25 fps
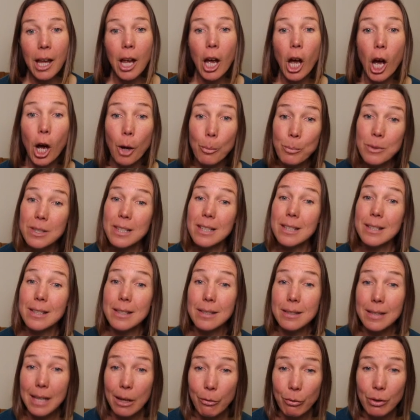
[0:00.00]
up to
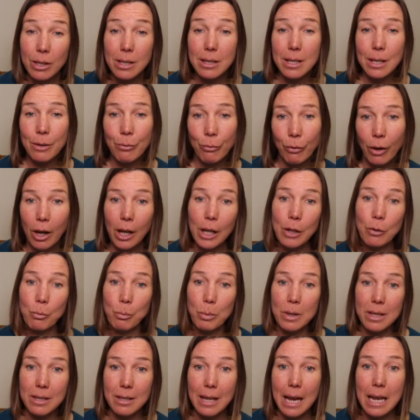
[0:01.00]

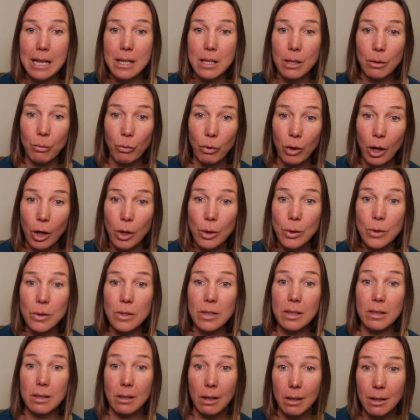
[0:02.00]
75% of those
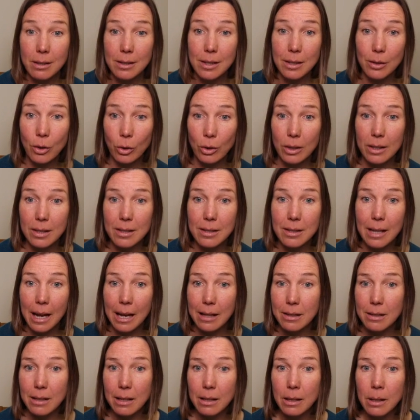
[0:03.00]
started on a
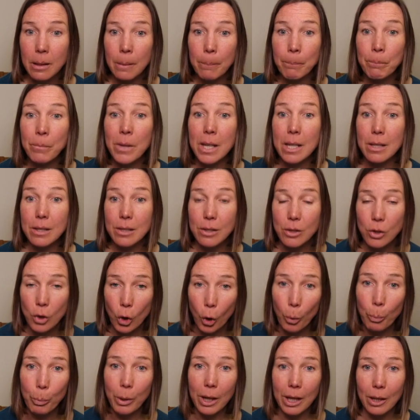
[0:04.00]
statin
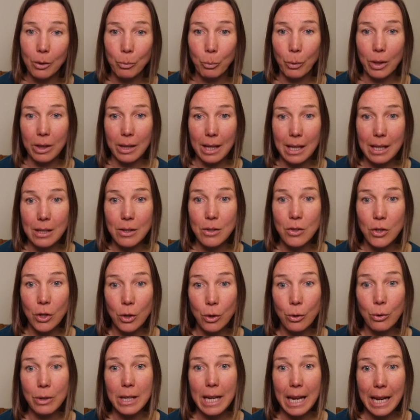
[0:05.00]
stop it within 2
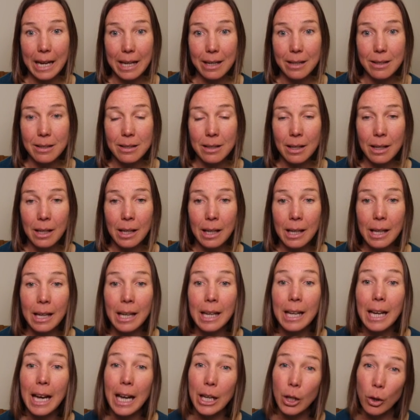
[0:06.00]
years.
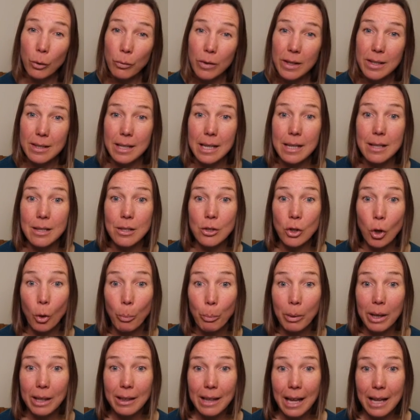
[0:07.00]
And obviously
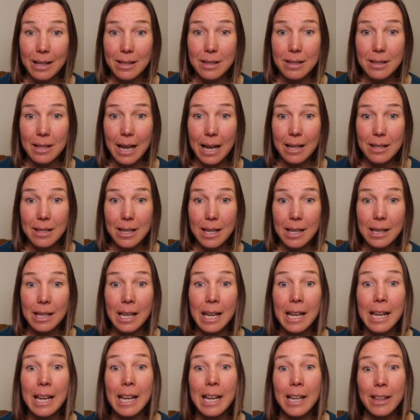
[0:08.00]
stopping that statin
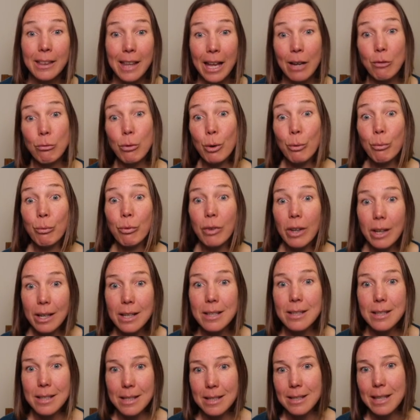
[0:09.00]
then
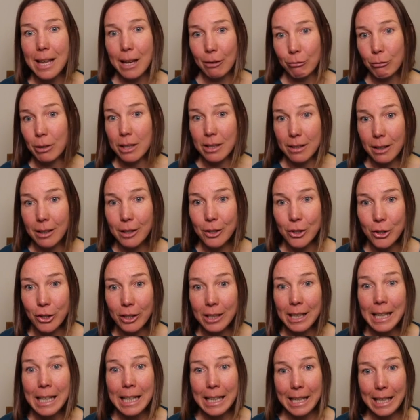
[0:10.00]
reverses that
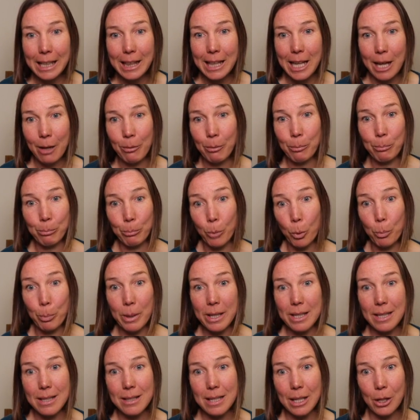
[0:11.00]
reduction in their
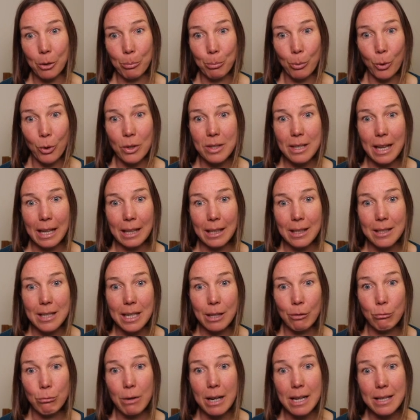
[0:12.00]
morbidity and mortality
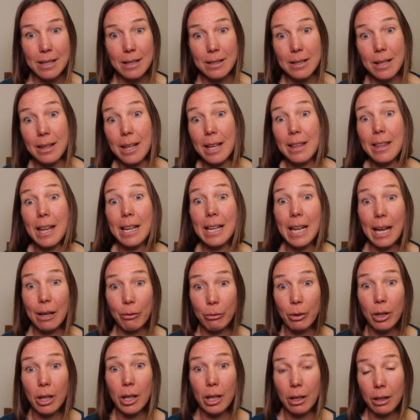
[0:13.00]
risk. So they then have
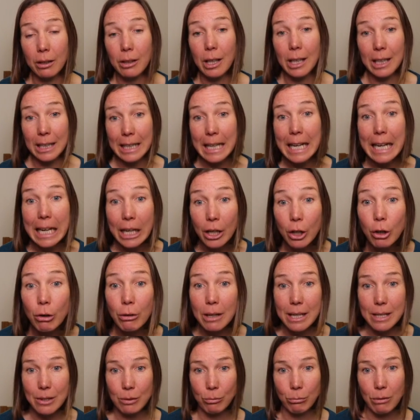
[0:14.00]
an
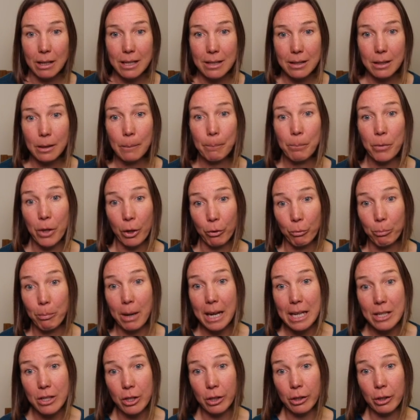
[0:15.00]
increased risk of
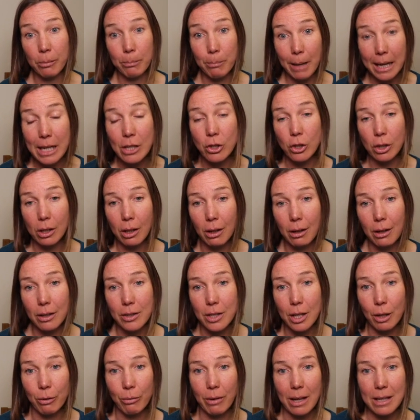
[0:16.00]
major
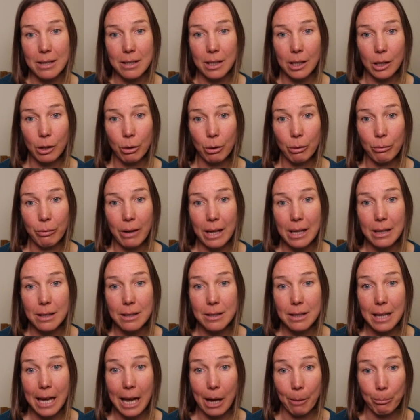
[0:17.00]
cardiovascular
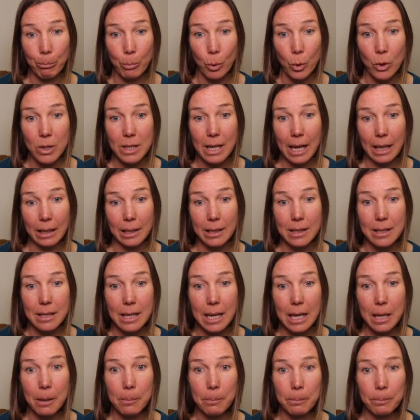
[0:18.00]
events and
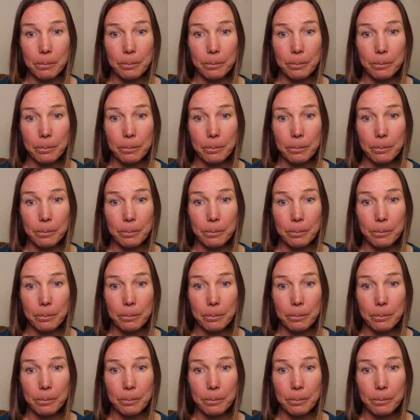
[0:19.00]
mortality.